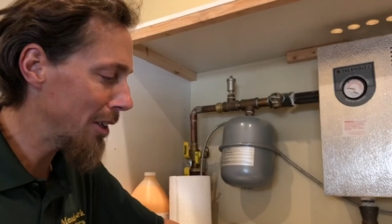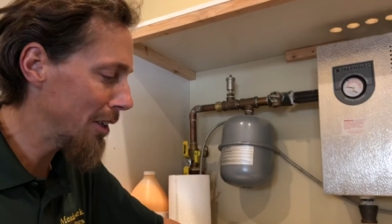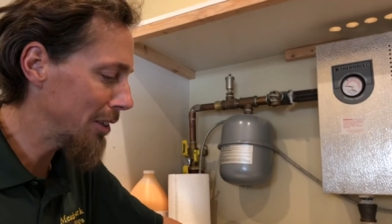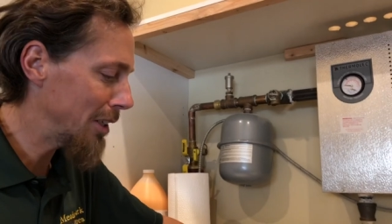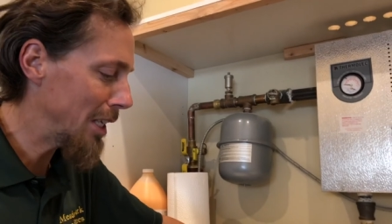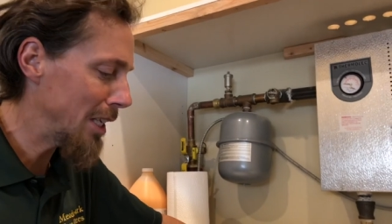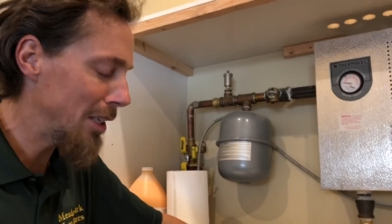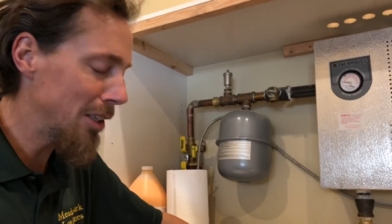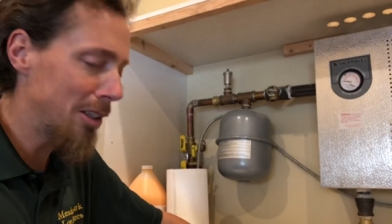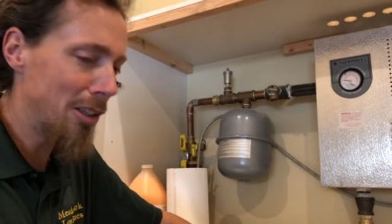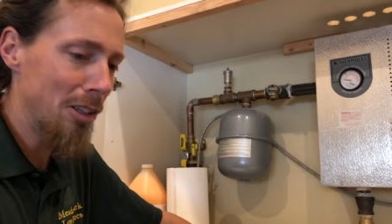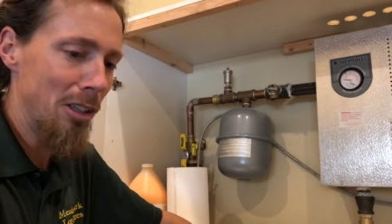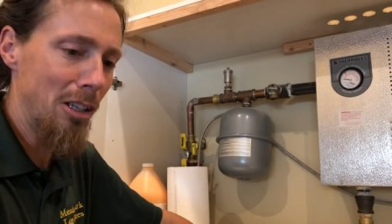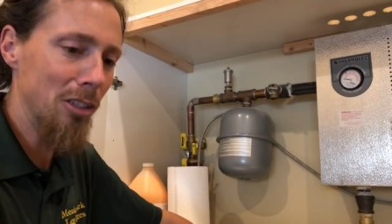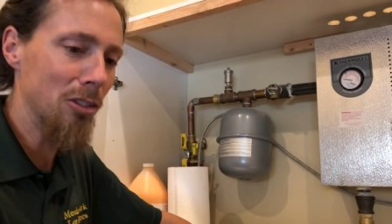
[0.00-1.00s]
is heated.
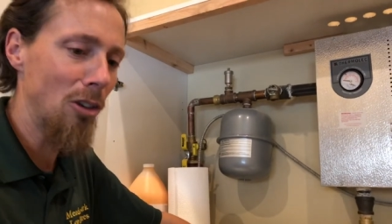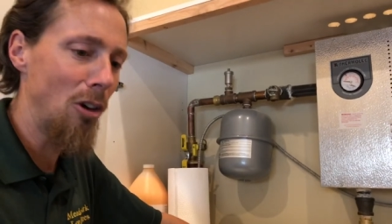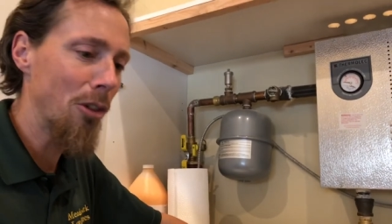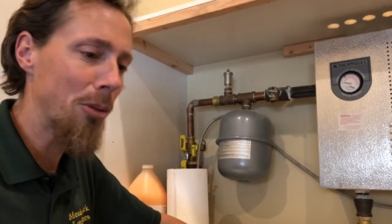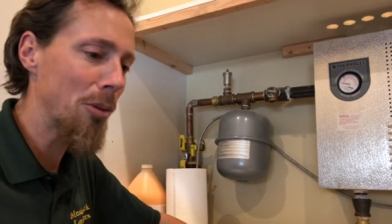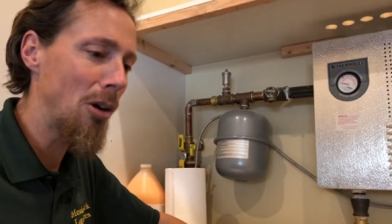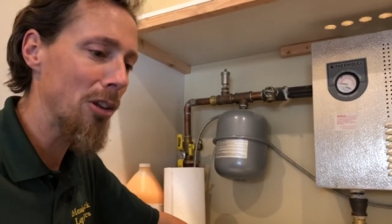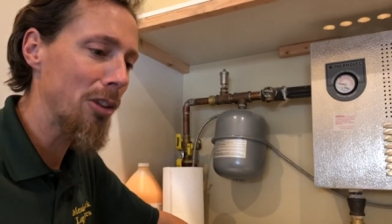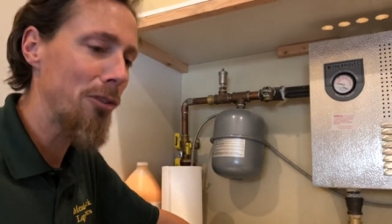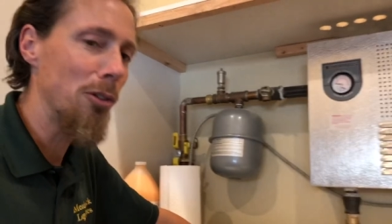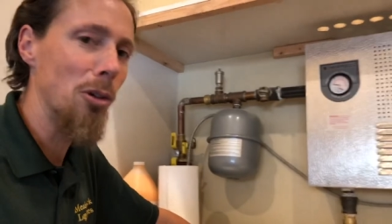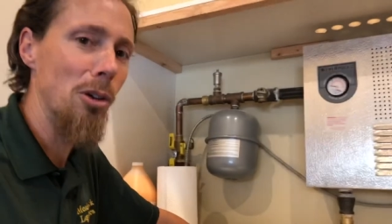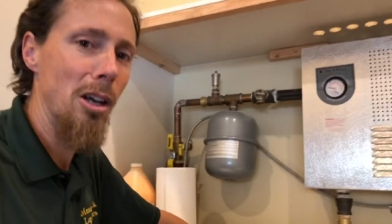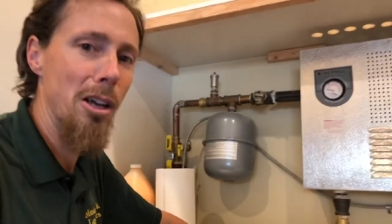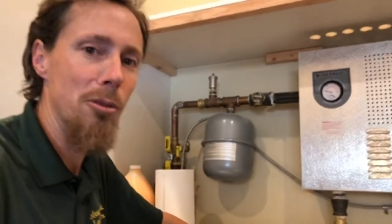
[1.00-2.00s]
It's all throughout the
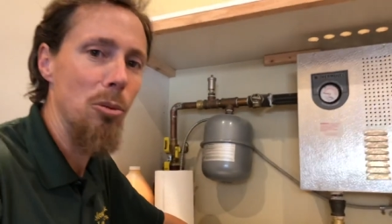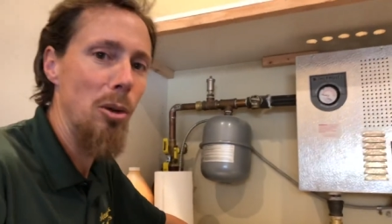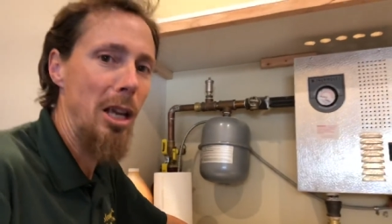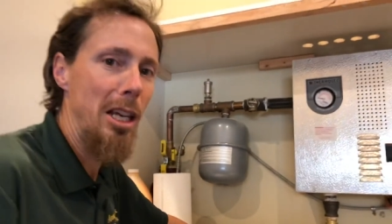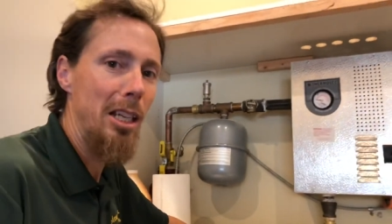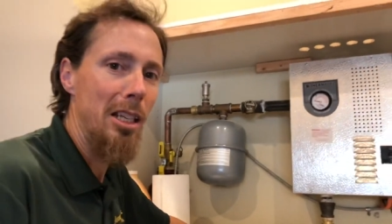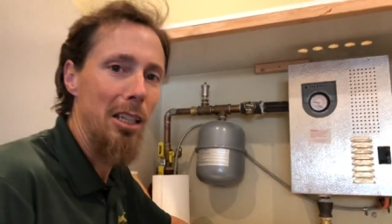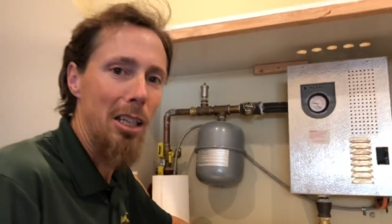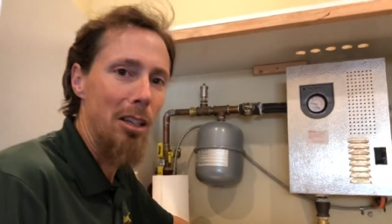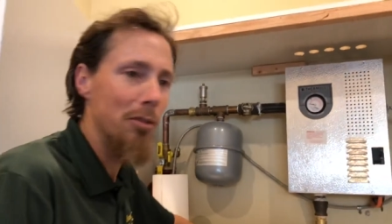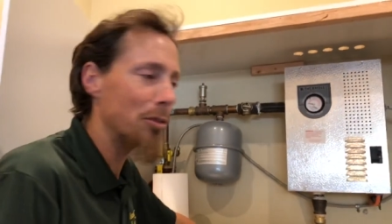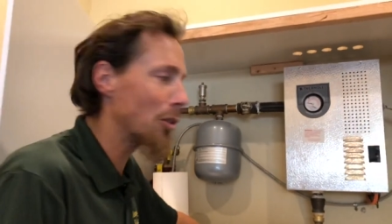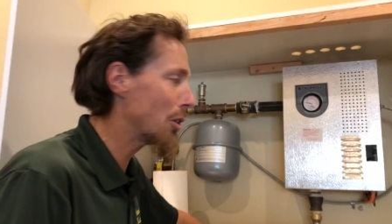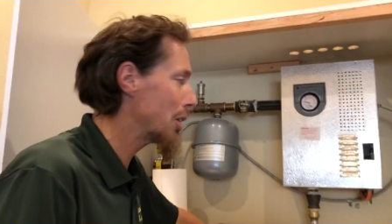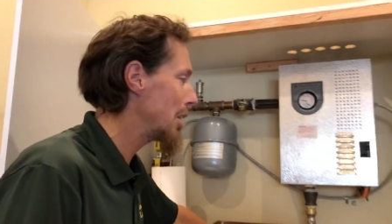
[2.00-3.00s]
floor. I have radiant
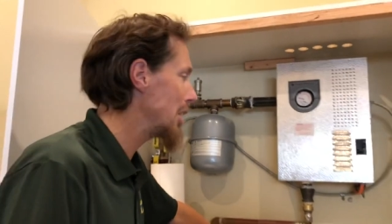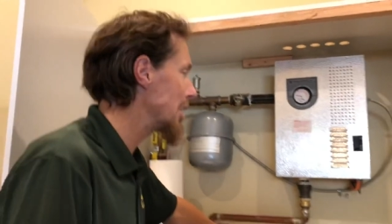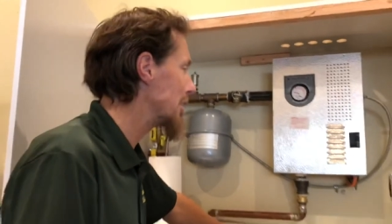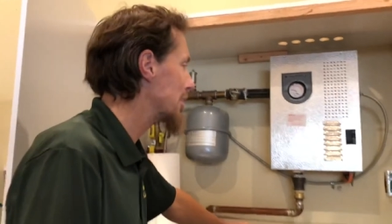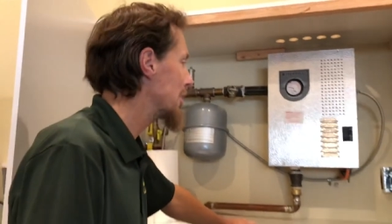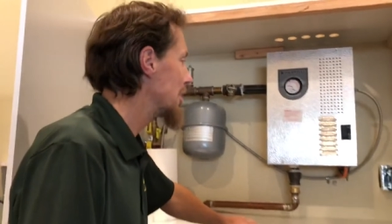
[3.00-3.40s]
in-floor heat.